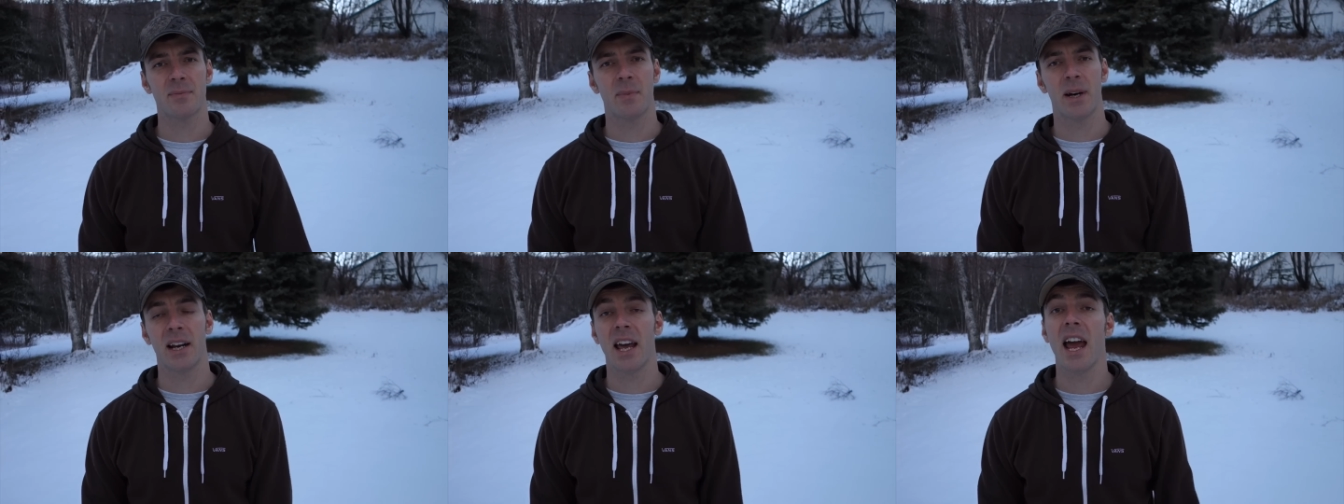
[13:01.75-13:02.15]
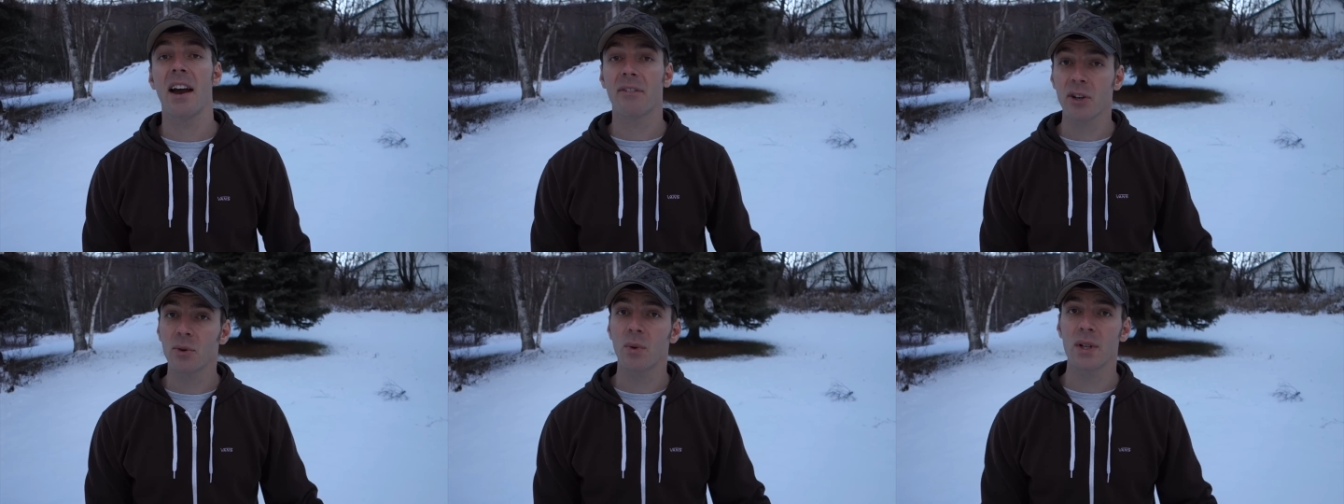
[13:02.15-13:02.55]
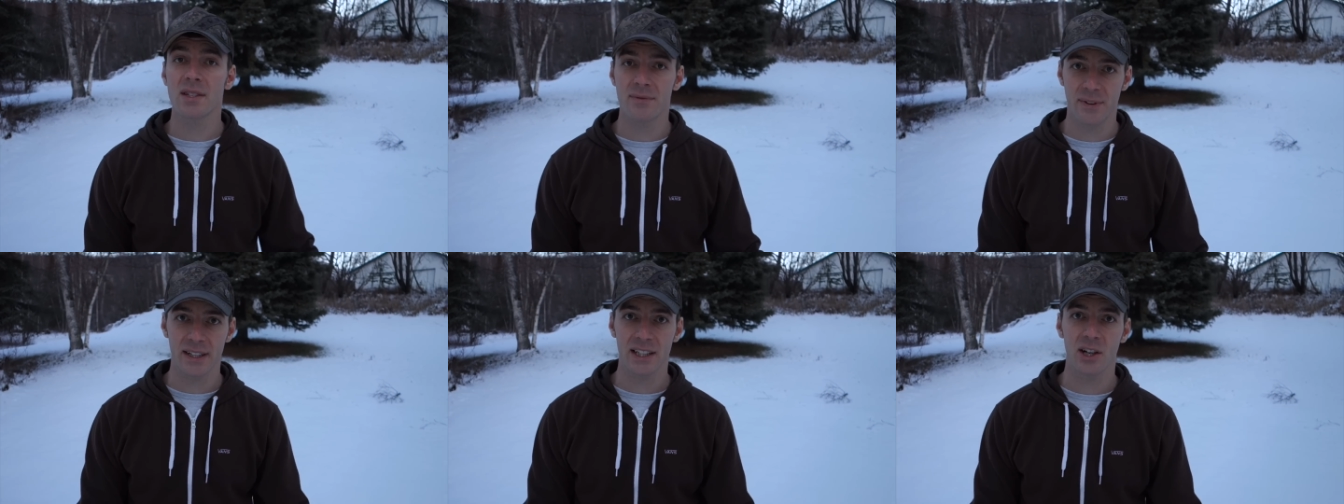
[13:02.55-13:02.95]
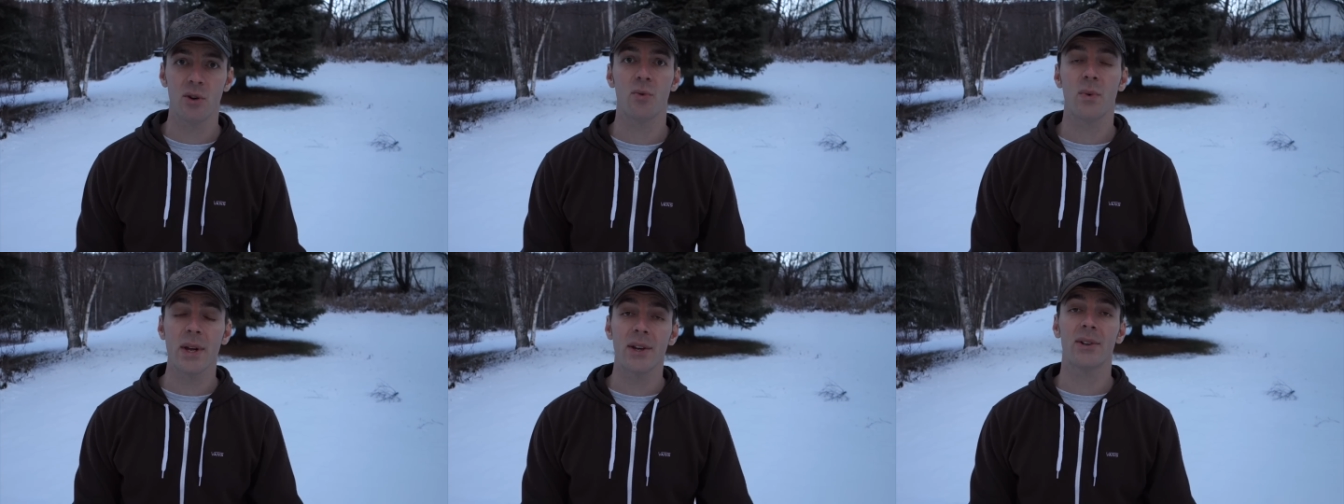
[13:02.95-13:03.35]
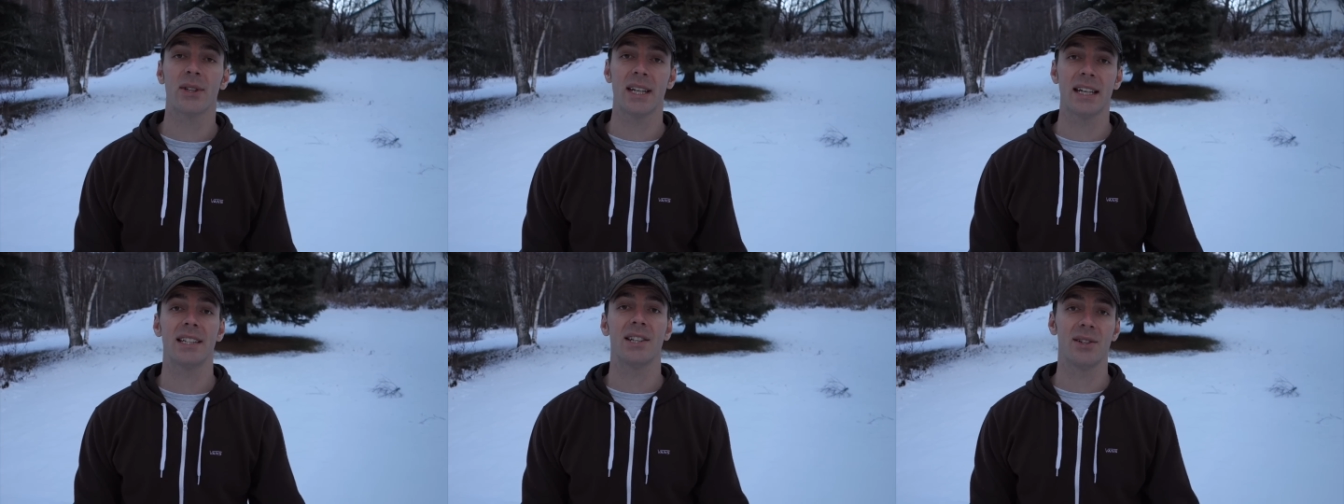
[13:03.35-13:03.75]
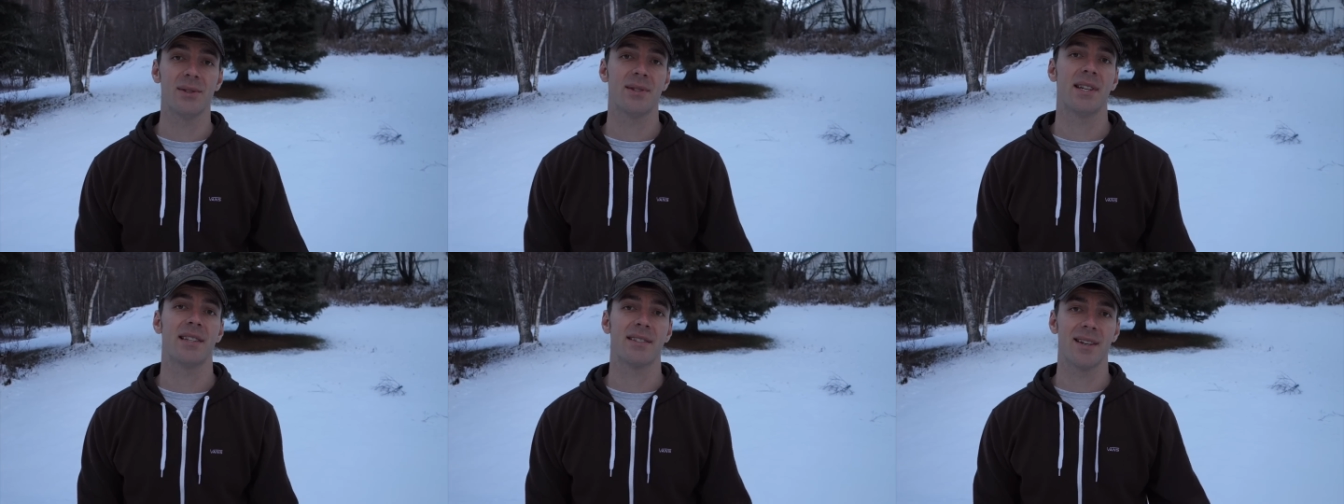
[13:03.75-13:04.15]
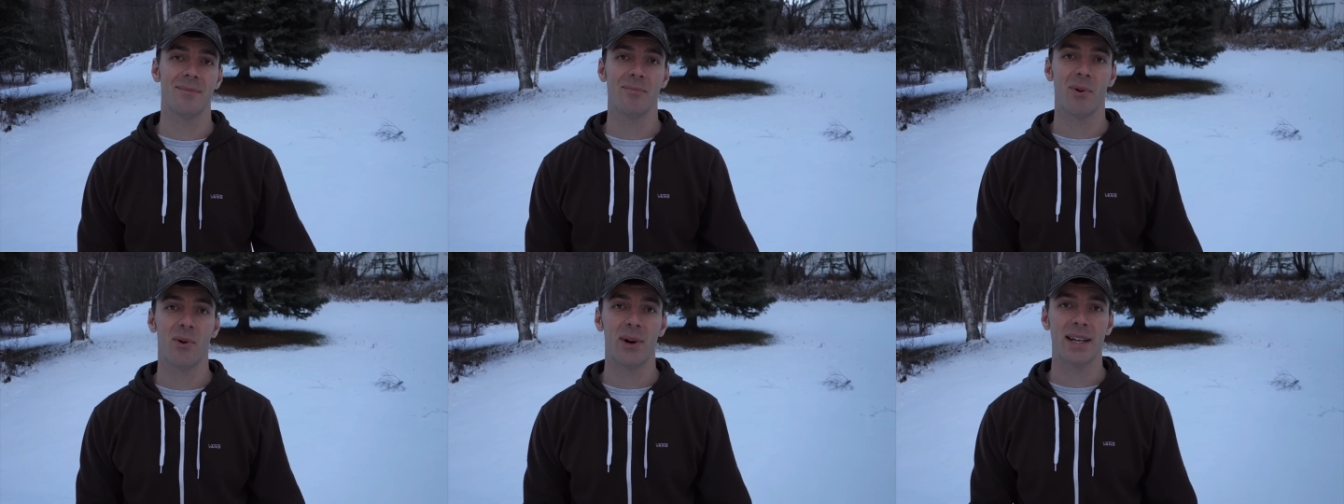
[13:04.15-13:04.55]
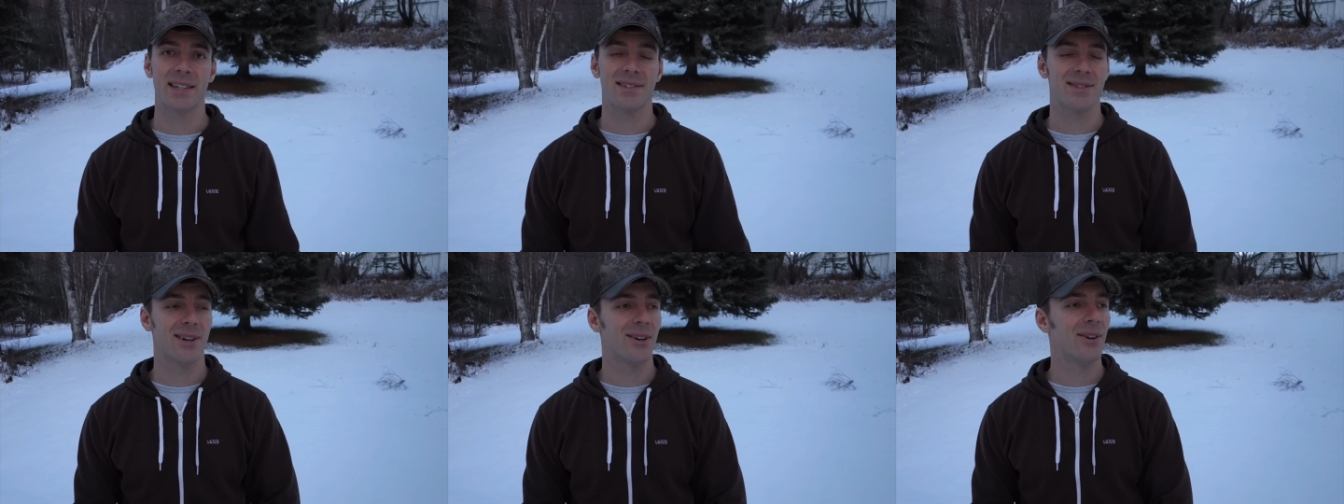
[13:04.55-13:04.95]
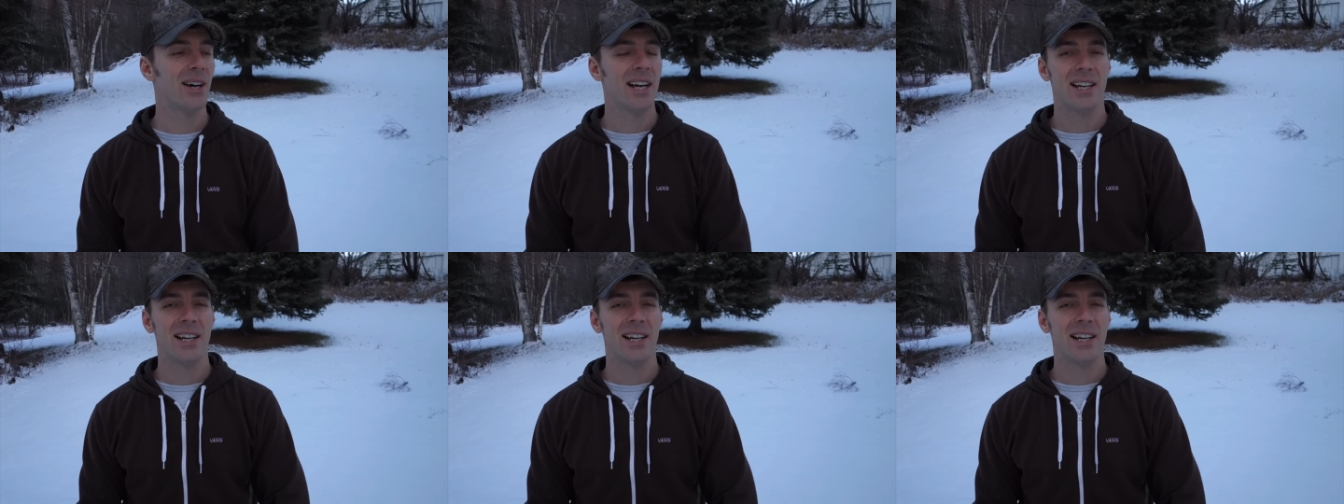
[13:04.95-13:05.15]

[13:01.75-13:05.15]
but everyone's video will get used at some point, so